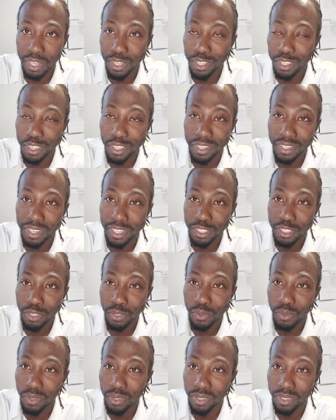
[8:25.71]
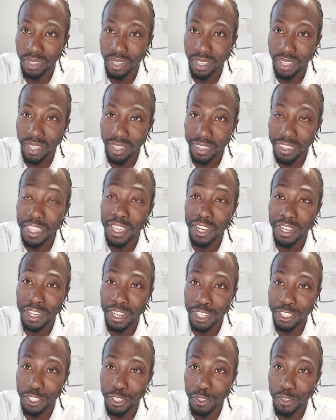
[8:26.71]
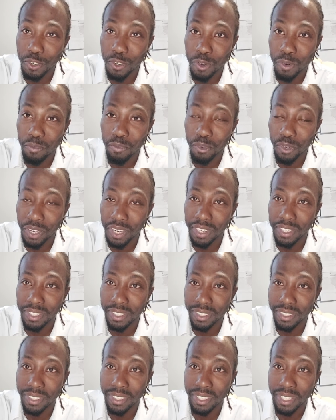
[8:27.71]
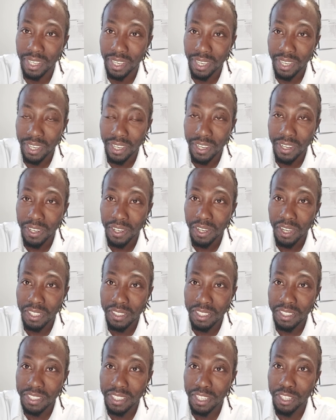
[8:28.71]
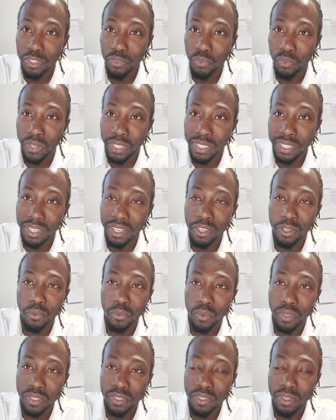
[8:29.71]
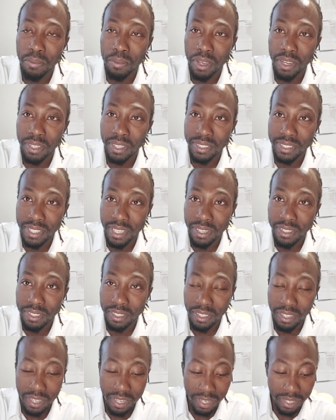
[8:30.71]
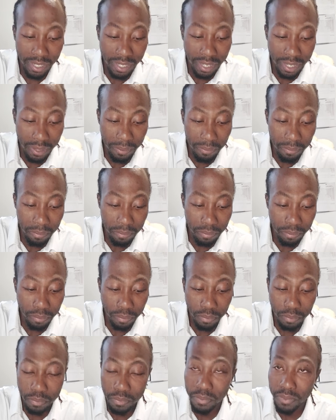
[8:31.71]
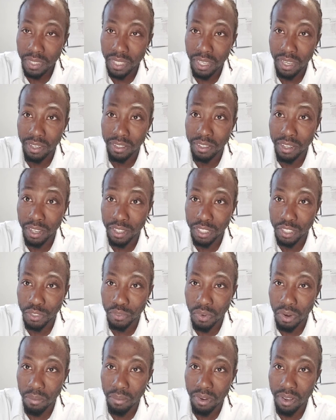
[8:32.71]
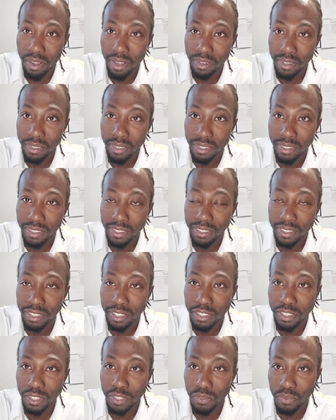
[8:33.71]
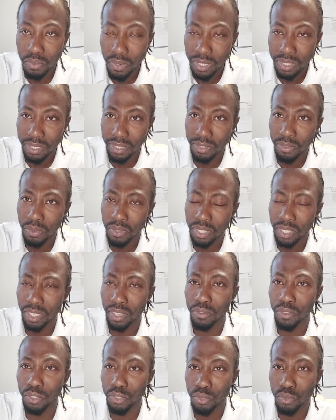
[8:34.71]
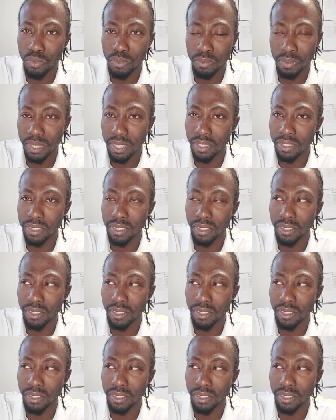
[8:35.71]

Anything that you could think that you comprehended. As I said, when you get the wisdom, understanding, and um and knowledge from God, this is what is going to give you true peace.